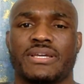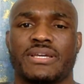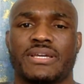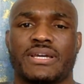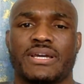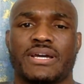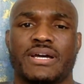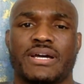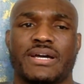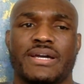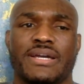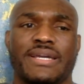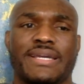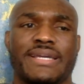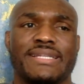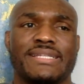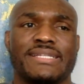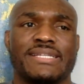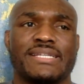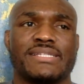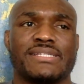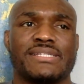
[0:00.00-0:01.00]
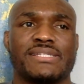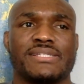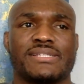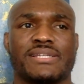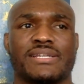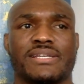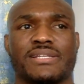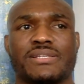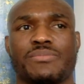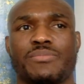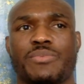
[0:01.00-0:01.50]

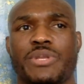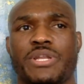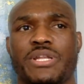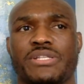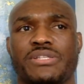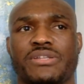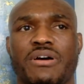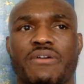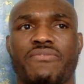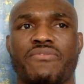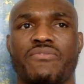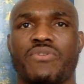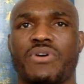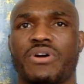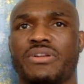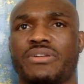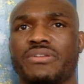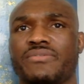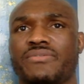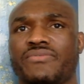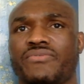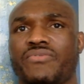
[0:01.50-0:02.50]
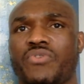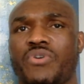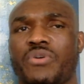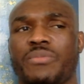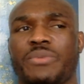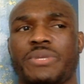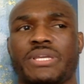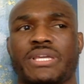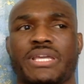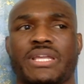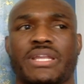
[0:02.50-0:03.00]
It's been a tough one for
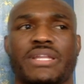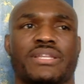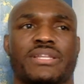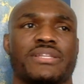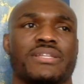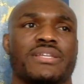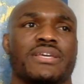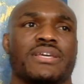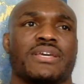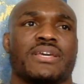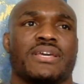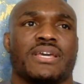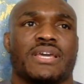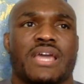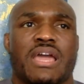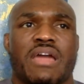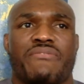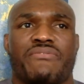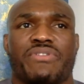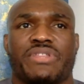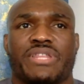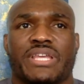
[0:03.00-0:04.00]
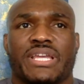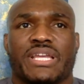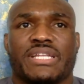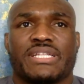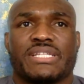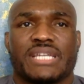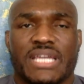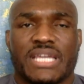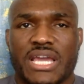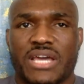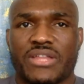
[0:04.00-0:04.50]
me getting everything
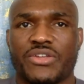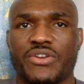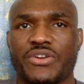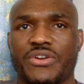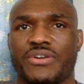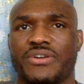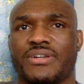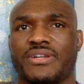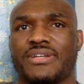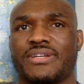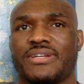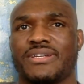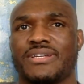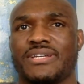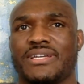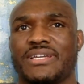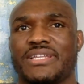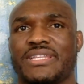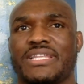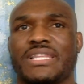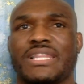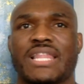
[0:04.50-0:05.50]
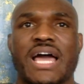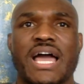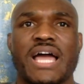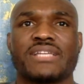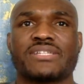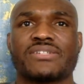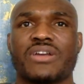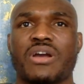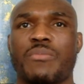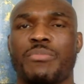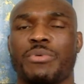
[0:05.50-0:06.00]
together in the
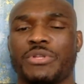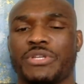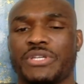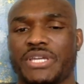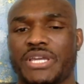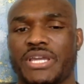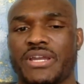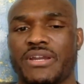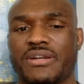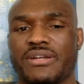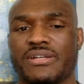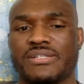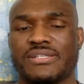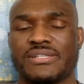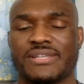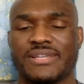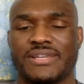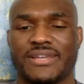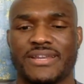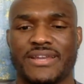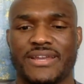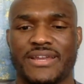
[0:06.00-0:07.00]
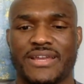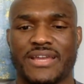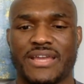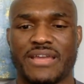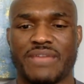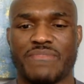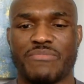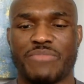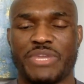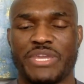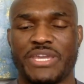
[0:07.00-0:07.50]
last couple of years
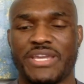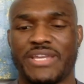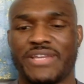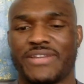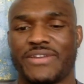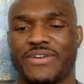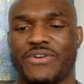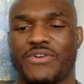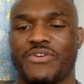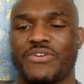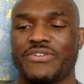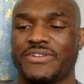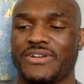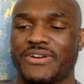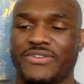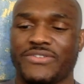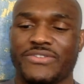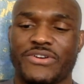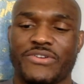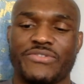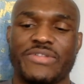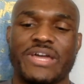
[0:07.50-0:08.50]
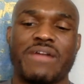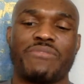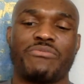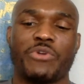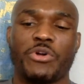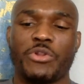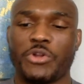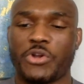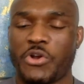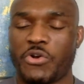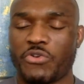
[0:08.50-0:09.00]
and being on that
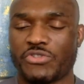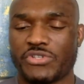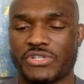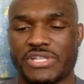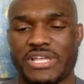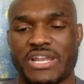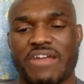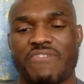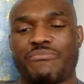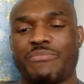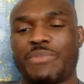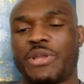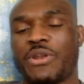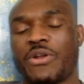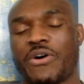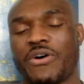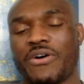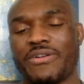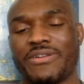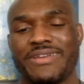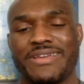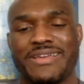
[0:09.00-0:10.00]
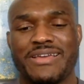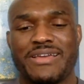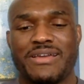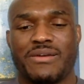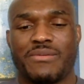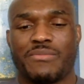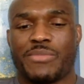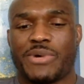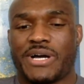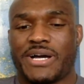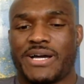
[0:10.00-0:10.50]
roller coaster that I've been on.
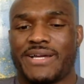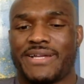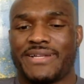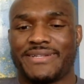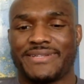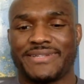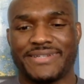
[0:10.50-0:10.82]
But